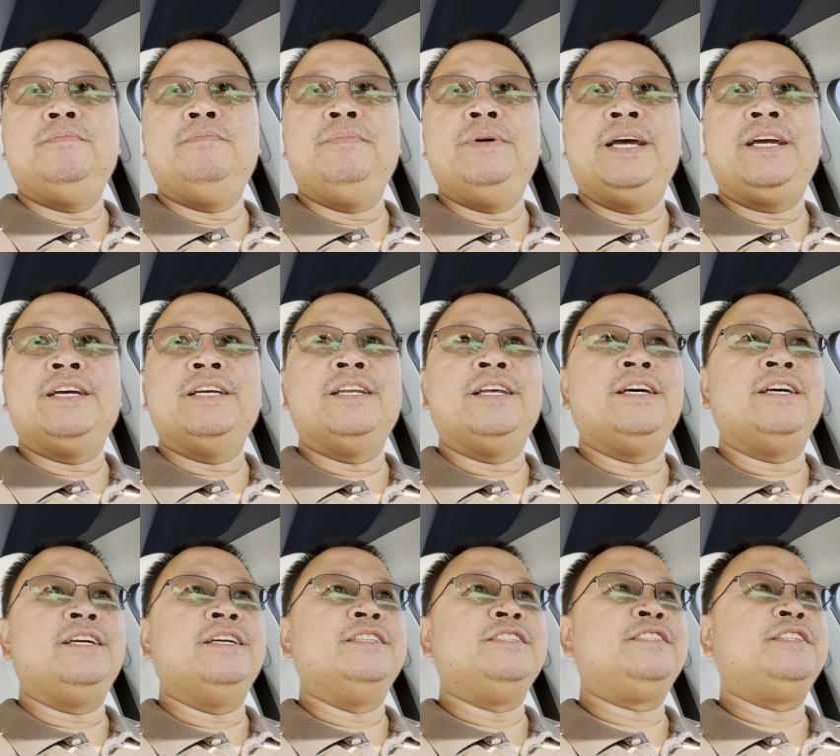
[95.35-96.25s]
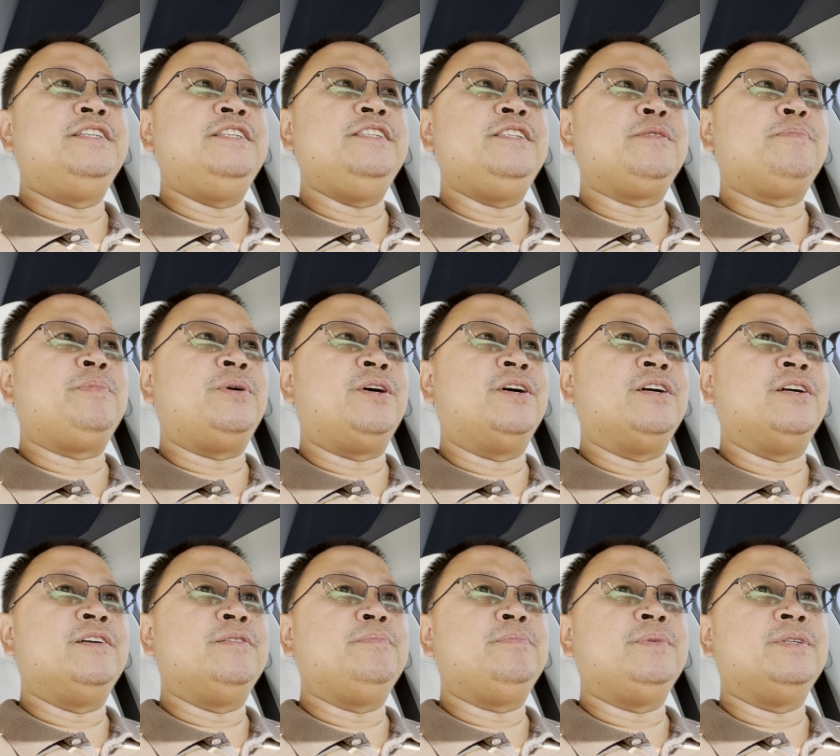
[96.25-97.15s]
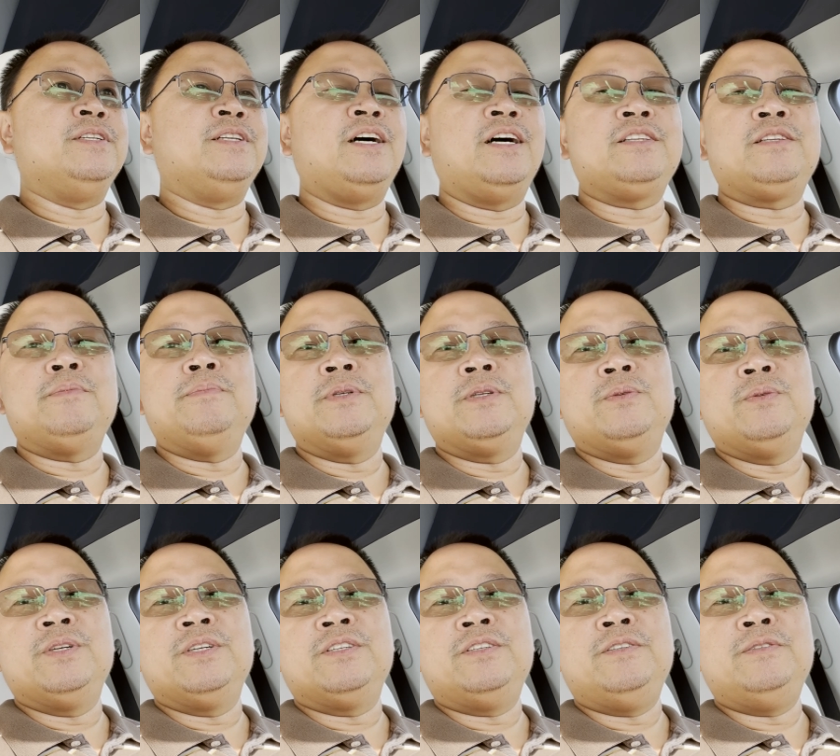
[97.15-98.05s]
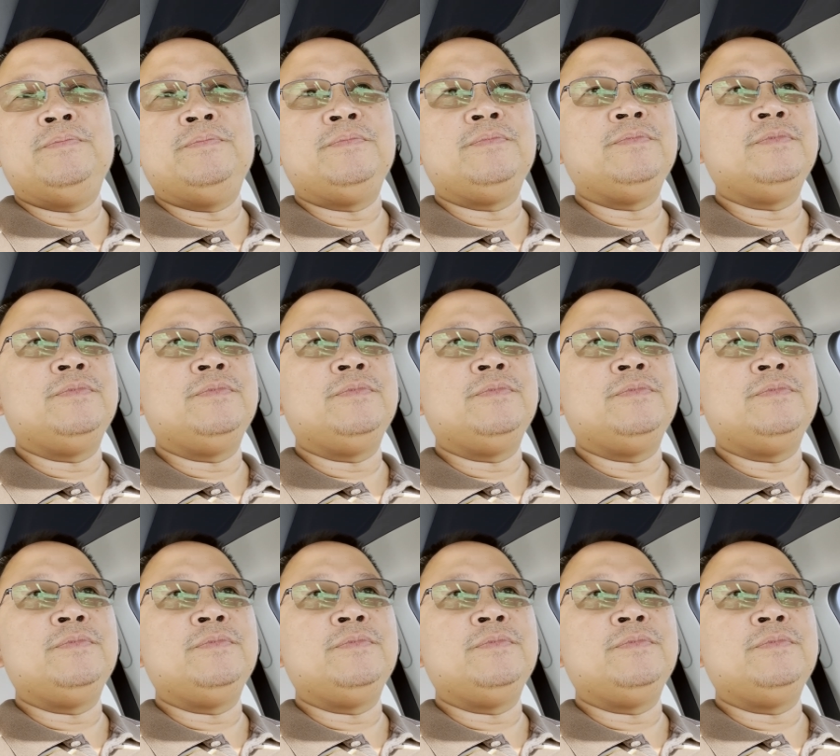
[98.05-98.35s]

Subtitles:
bacon, egg, and cheese part, but not the McGriddle.